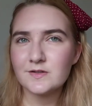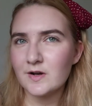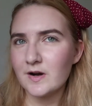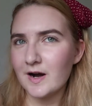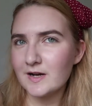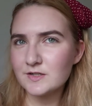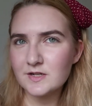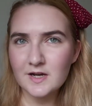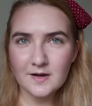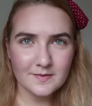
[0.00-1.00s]
So
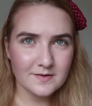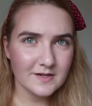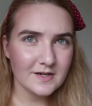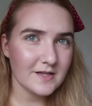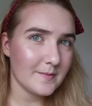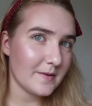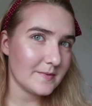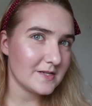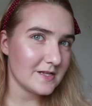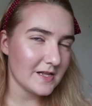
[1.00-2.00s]
actually I'm thinking that may
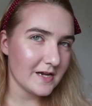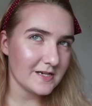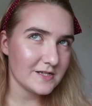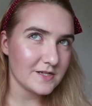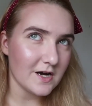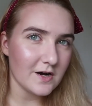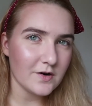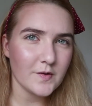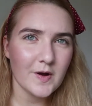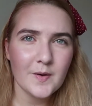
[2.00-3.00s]
be slightly dark,
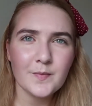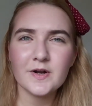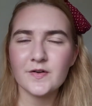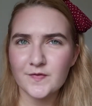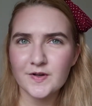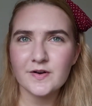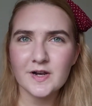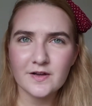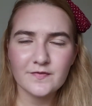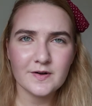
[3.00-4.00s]
although I'm wearing a very
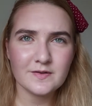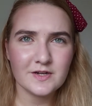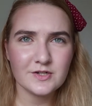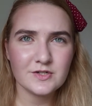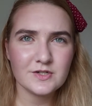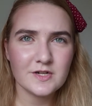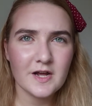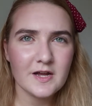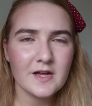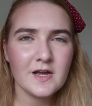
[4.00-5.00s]
light foundation today.